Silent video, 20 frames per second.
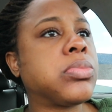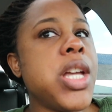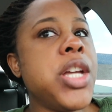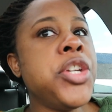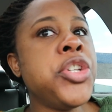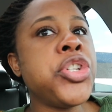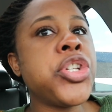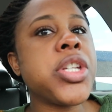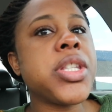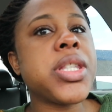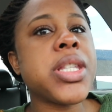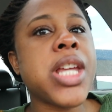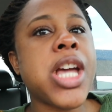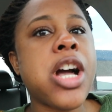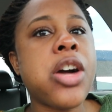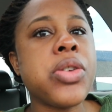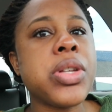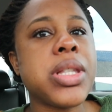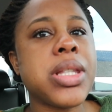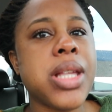And just
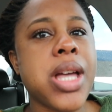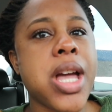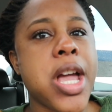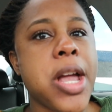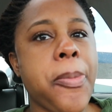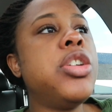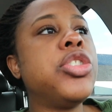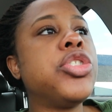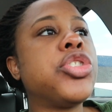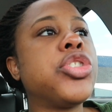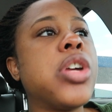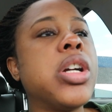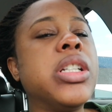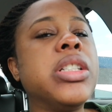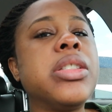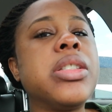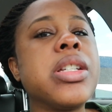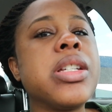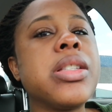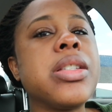now it's like
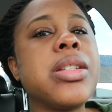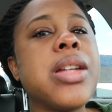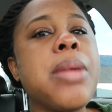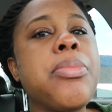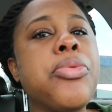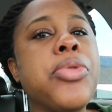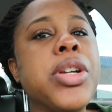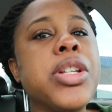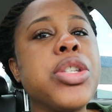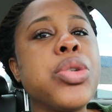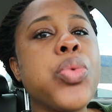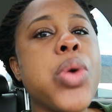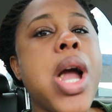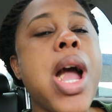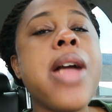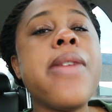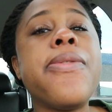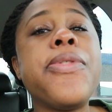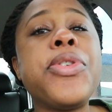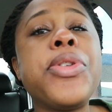starting to get to that point to where
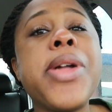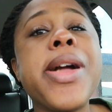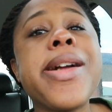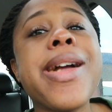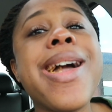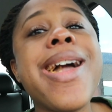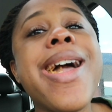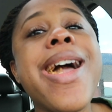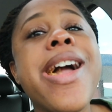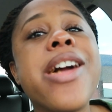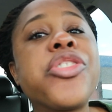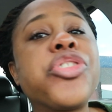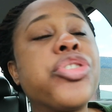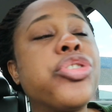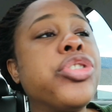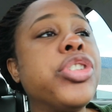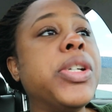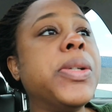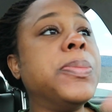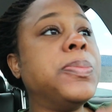I feel like I
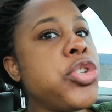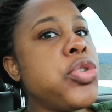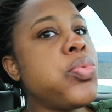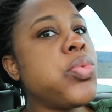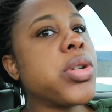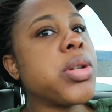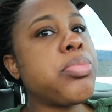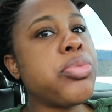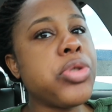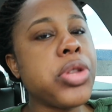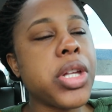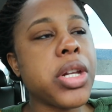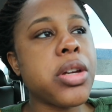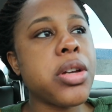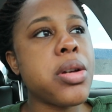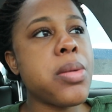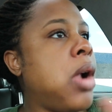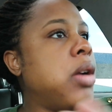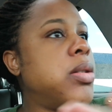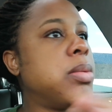actually do want to pull it
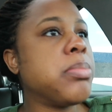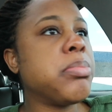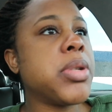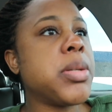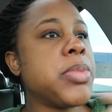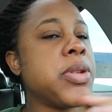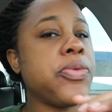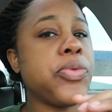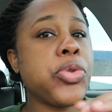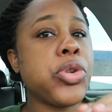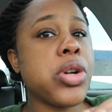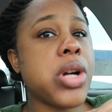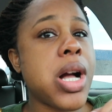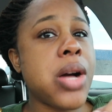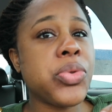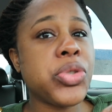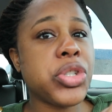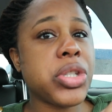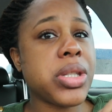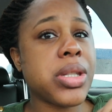up. But before
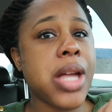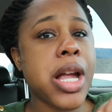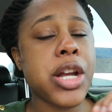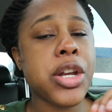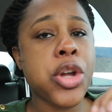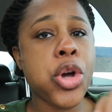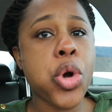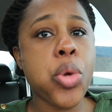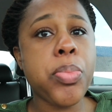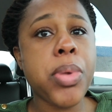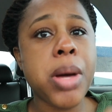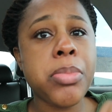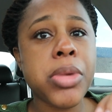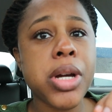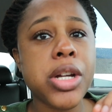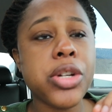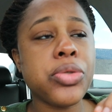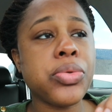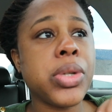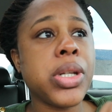I was just like, nope, I'm
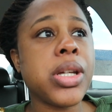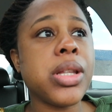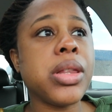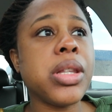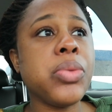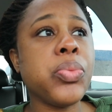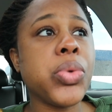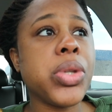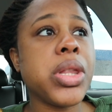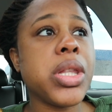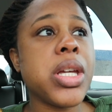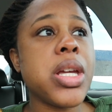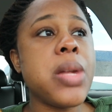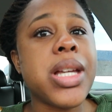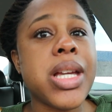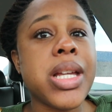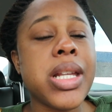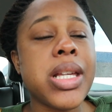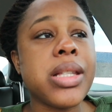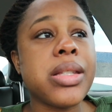not doing nothing with
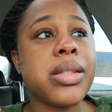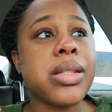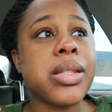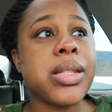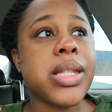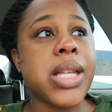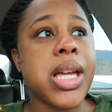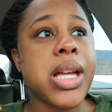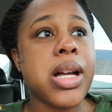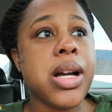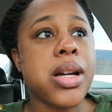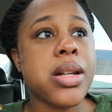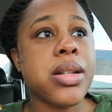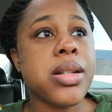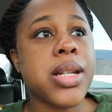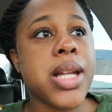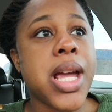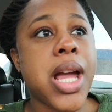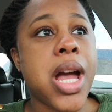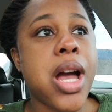it. It needs to stay kind
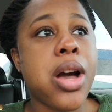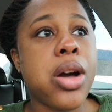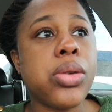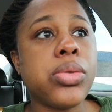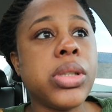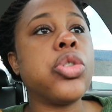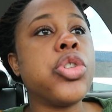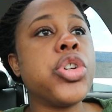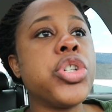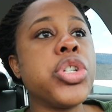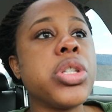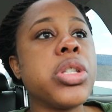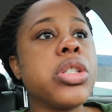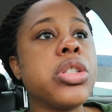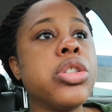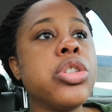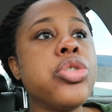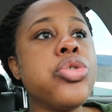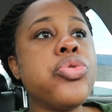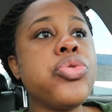of down or
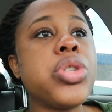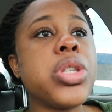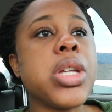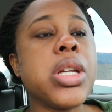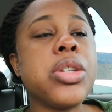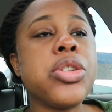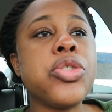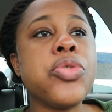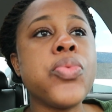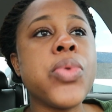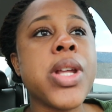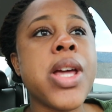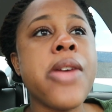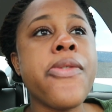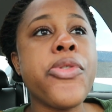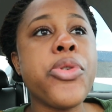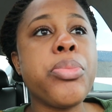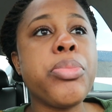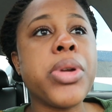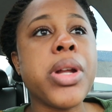just loose and do
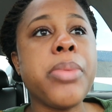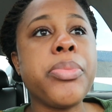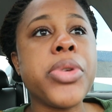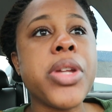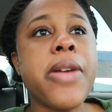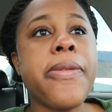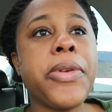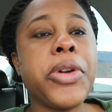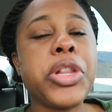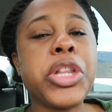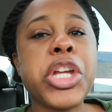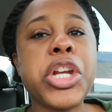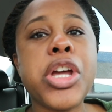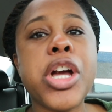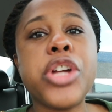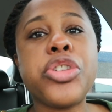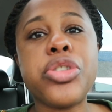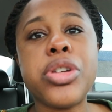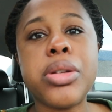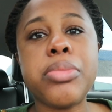whatever. But I'm definitely
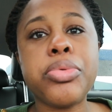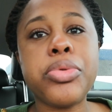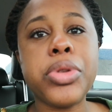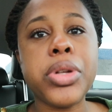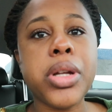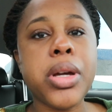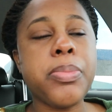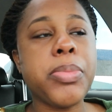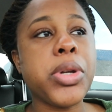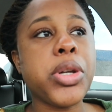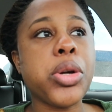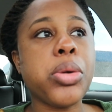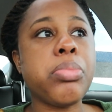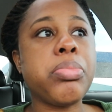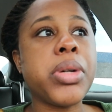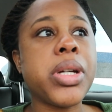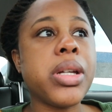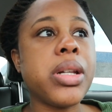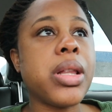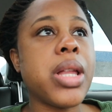not trying to pull it up in no
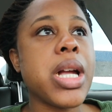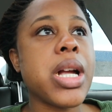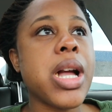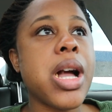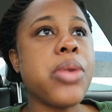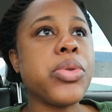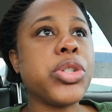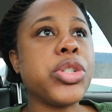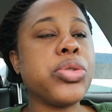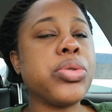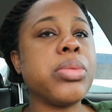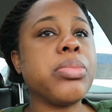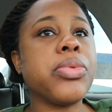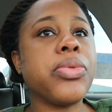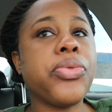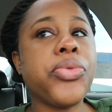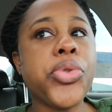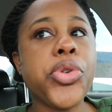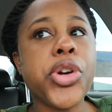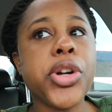bun like I was doing
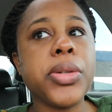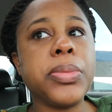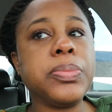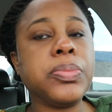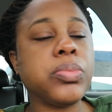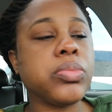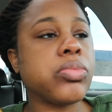before.